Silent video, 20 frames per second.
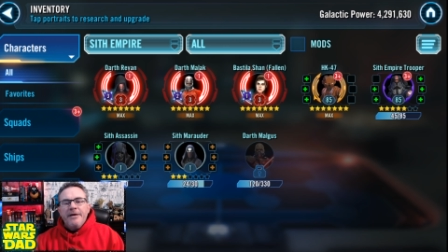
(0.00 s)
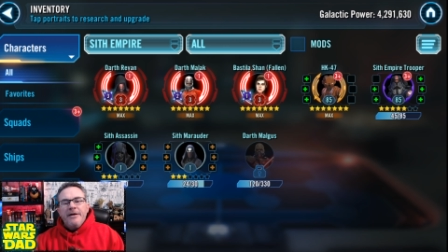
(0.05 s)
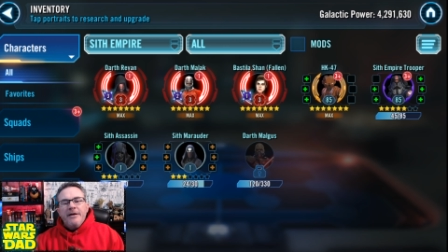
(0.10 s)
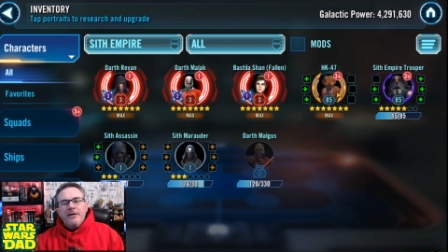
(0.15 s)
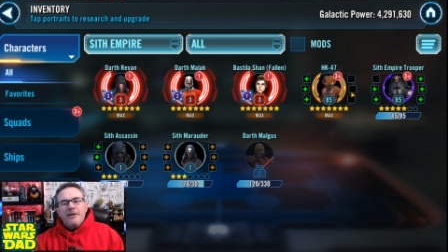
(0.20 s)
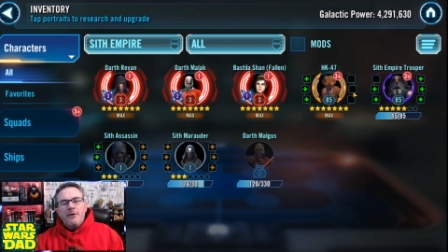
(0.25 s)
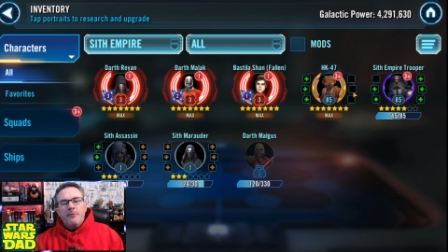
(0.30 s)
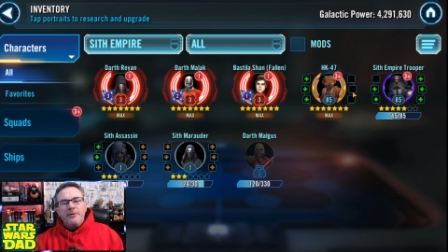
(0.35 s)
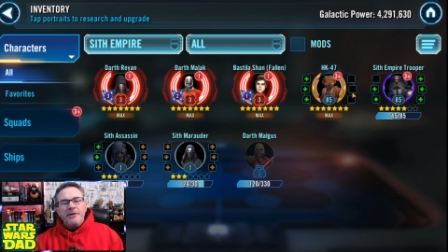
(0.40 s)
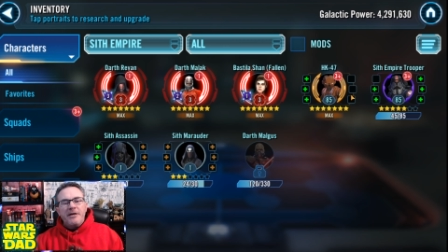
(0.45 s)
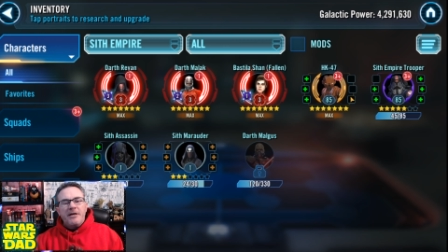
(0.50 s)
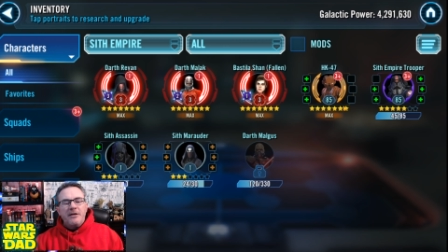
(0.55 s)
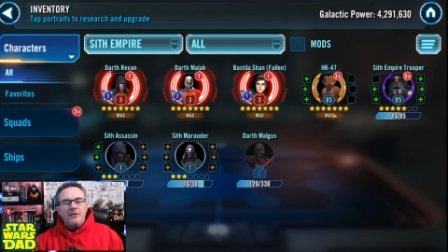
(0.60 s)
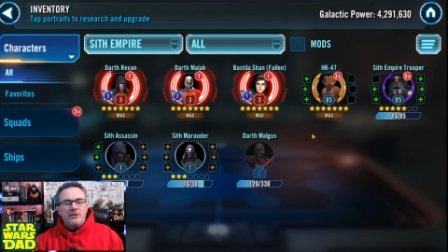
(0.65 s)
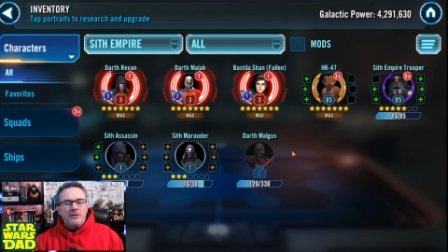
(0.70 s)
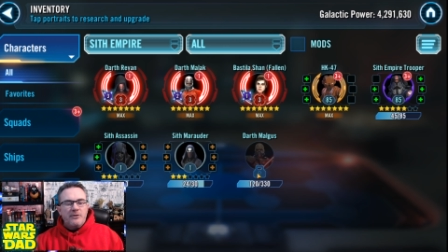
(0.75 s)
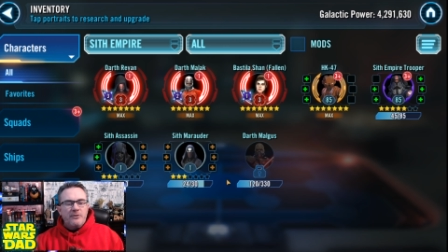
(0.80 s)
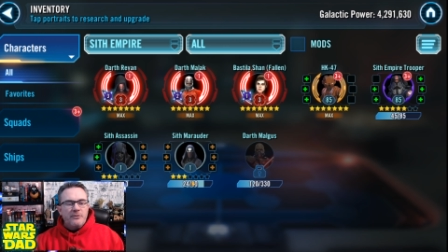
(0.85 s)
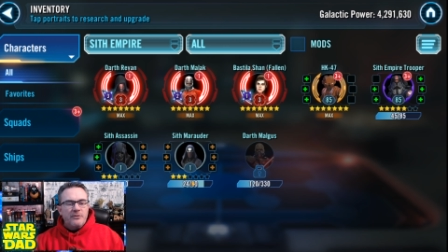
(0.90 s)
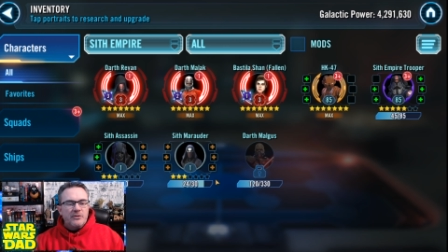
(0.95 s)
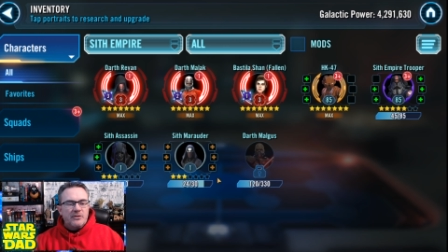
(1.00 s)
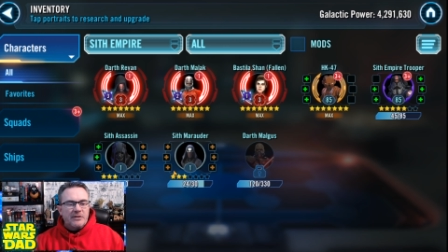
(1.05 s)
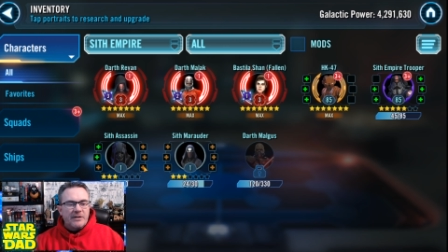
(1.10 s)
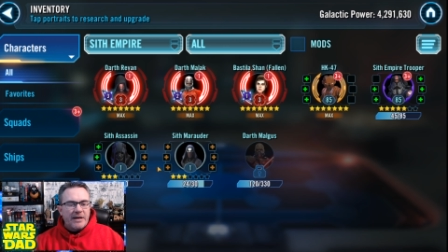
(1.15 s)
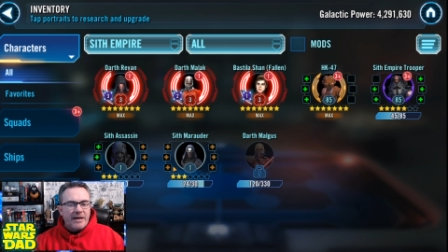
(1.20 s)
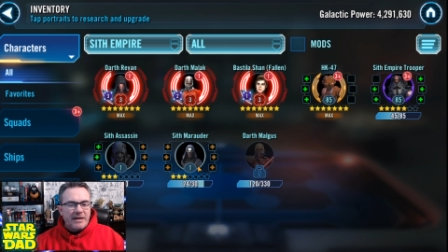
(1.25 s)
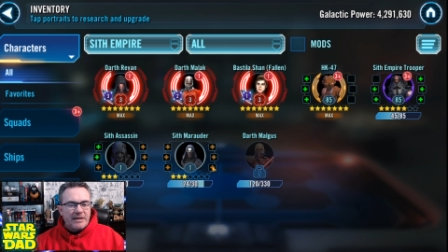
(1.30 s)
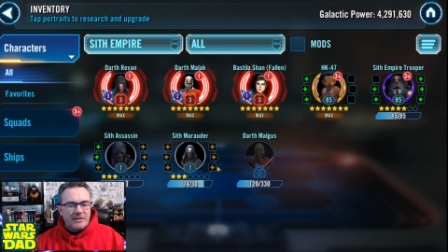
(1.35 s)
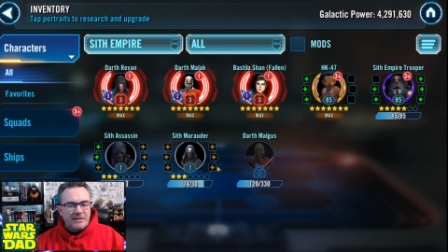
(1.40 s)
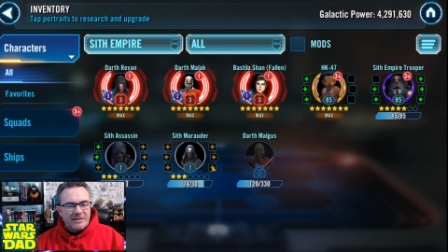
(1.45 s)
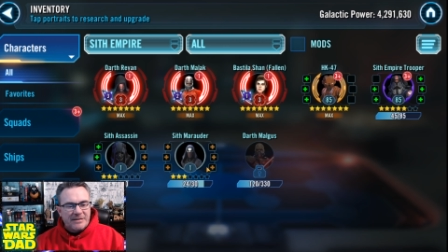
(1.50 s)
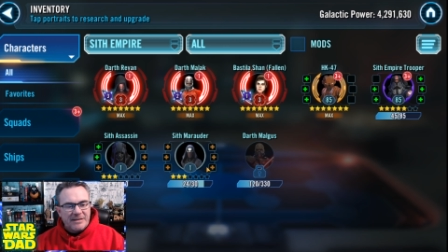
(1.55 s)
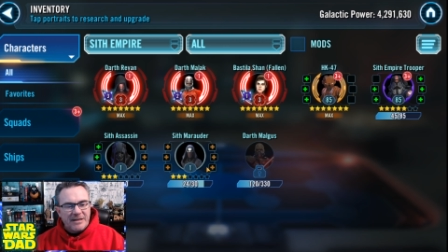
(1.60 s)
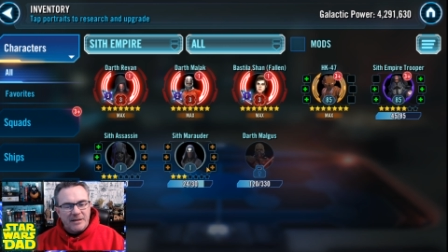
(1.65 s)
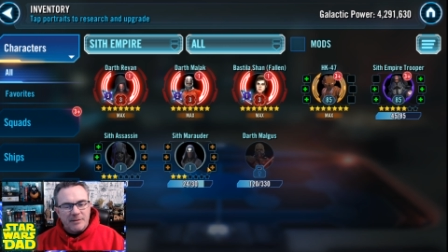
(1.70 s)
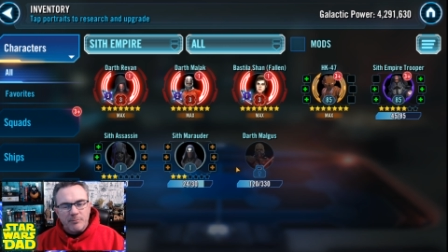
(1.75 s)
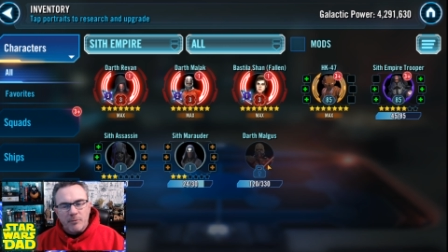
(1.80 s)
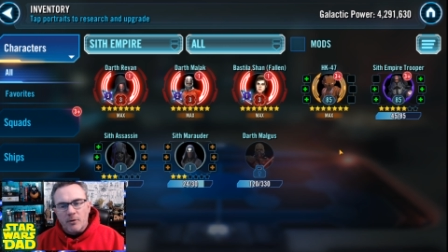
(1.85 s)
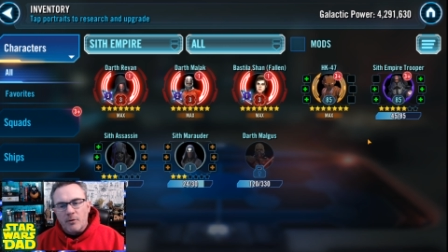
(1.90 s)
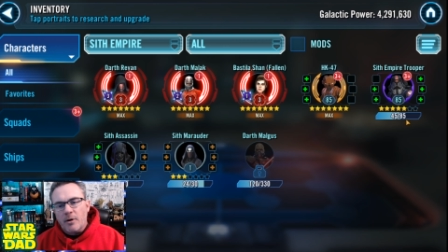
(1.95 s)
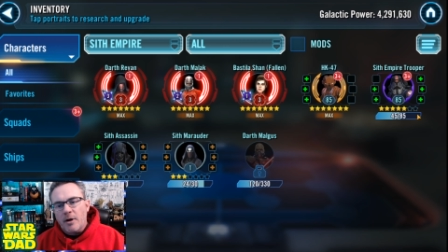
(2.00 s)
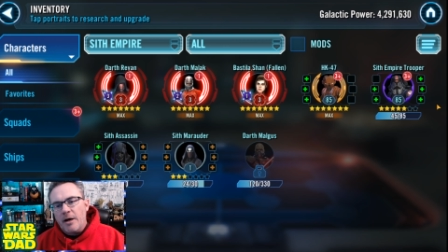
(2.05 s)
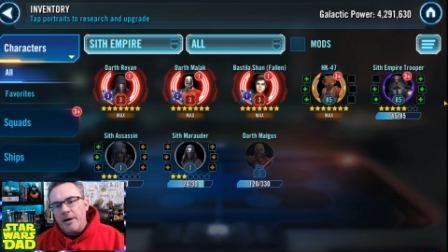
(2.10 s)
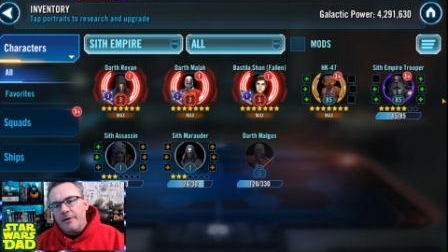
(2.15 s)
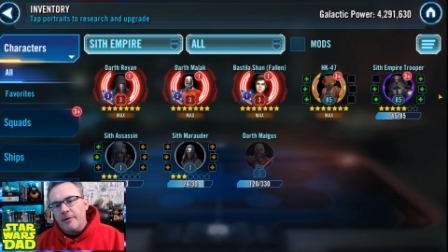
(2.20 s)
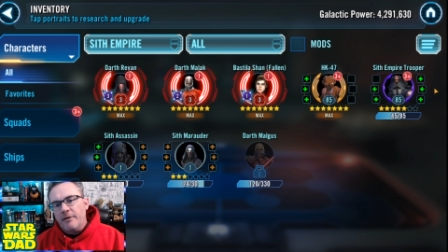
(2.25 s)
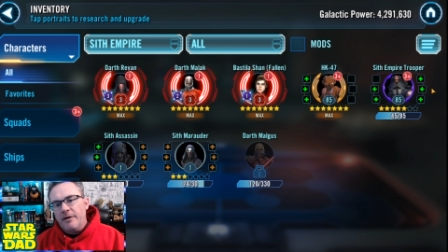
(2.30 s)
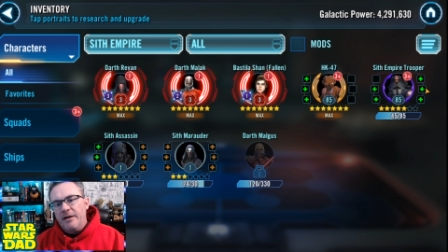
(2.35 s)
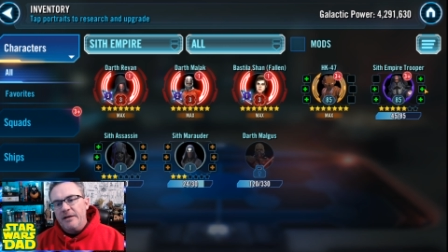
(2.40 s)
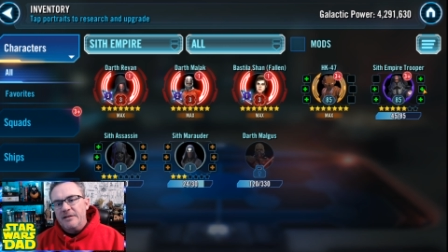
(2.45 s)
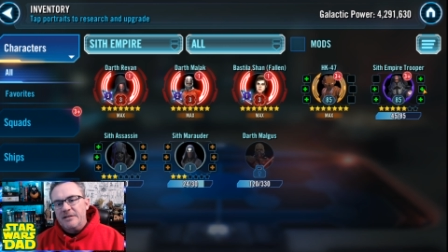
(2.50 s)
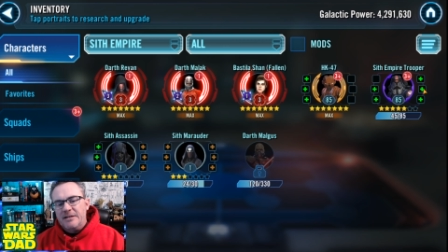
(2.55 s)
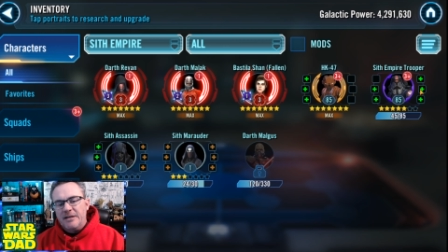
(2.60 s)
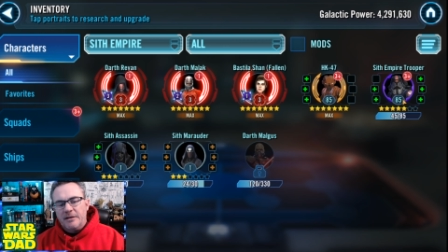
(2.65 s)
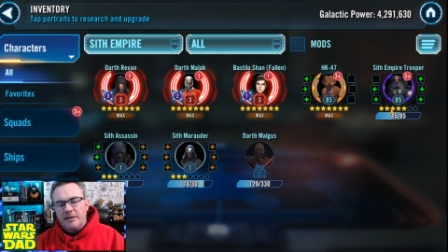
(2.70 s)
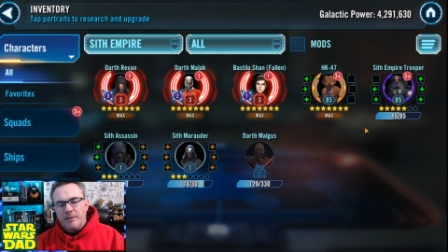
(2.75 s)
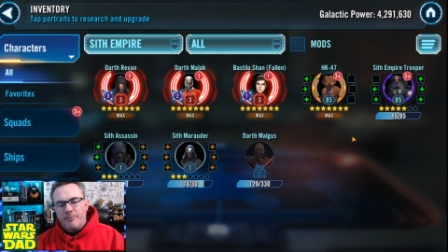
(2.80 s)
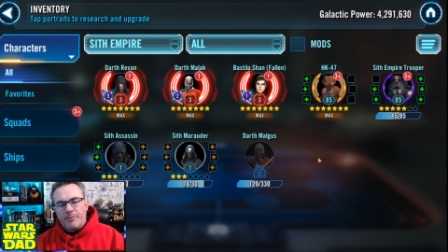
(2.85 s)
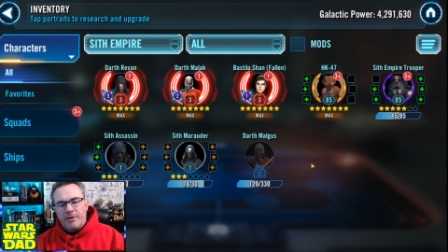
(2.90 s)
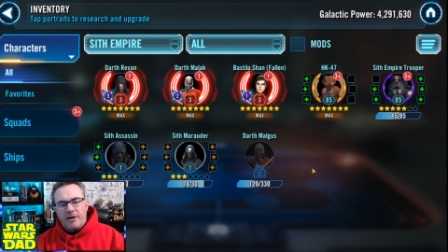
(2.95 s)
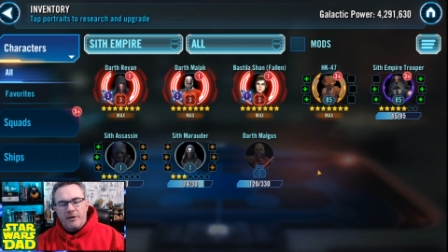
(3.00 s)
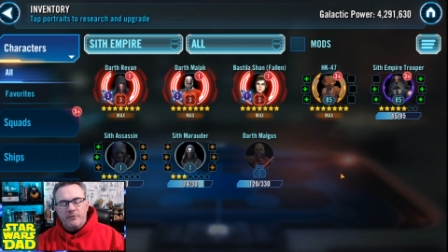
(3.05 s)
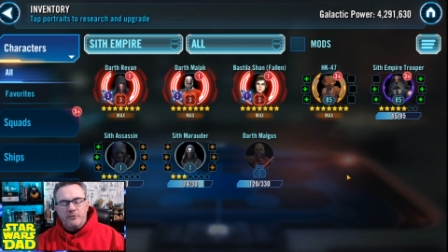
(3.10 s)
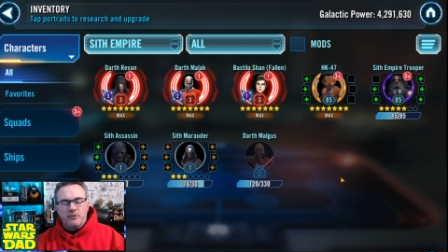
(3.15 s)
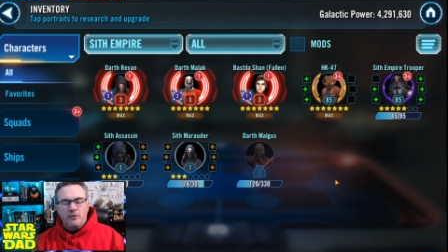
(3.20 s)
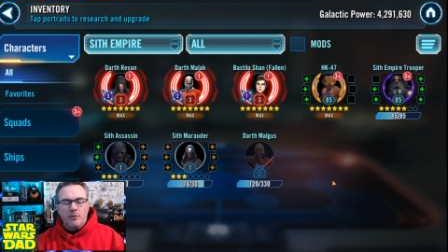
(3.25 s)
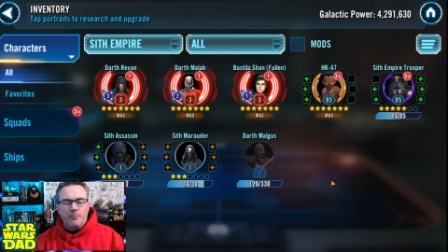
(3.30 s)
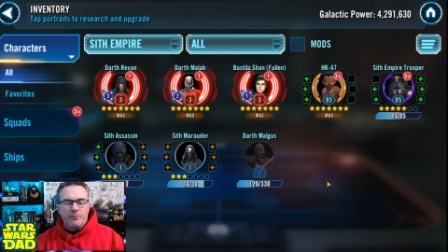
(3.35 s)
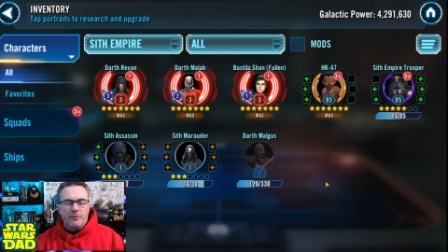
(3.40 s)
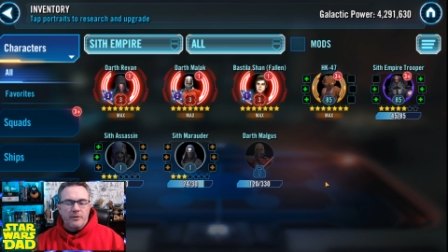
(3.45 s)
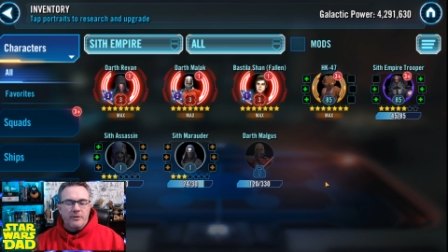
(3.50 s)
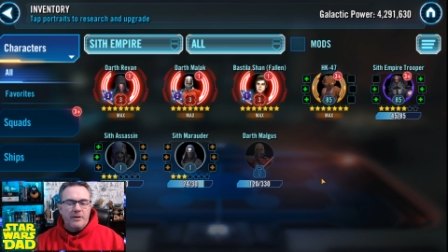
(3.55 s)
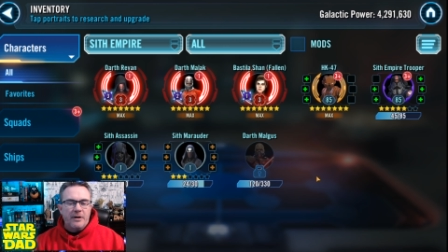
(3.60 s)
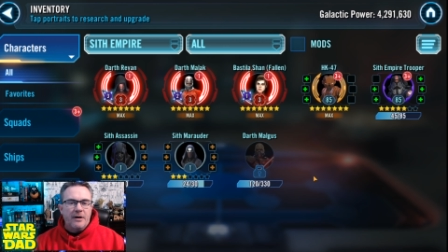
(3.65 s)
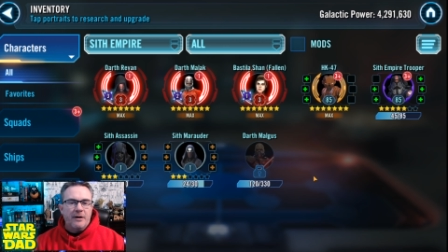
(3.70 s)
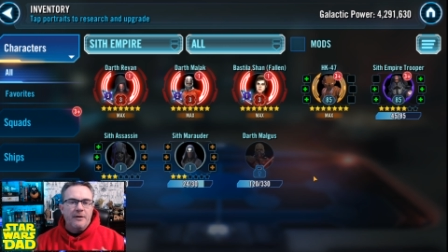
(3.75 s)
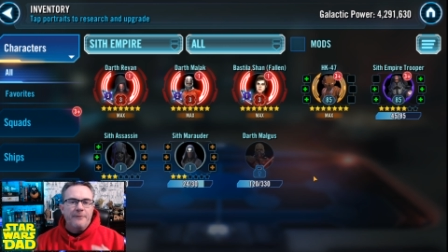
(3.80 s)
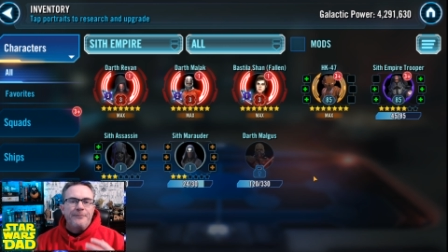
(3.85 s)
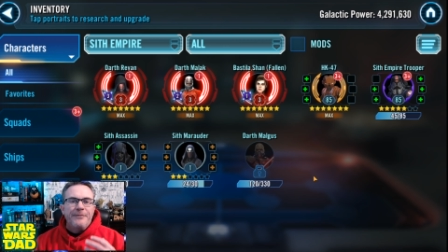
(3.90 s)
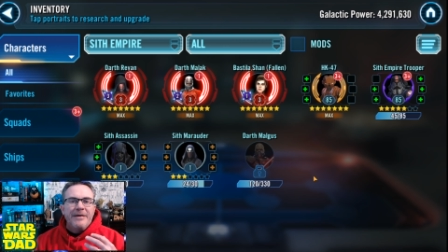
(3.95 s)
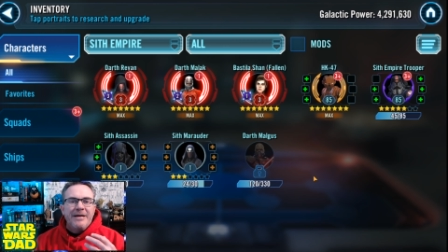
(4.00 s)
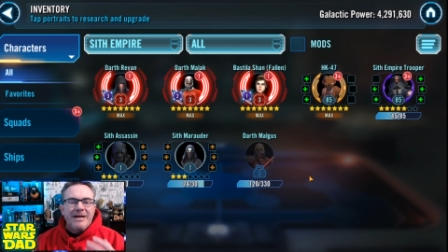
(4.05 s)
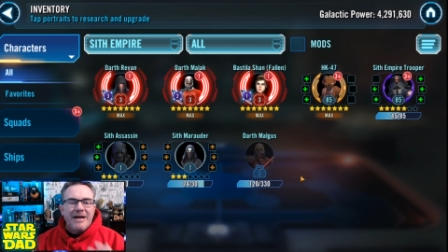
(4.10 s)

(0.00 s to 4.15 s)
You really could use like Sith Marauder and Sith Empire Trooper Trooper in there.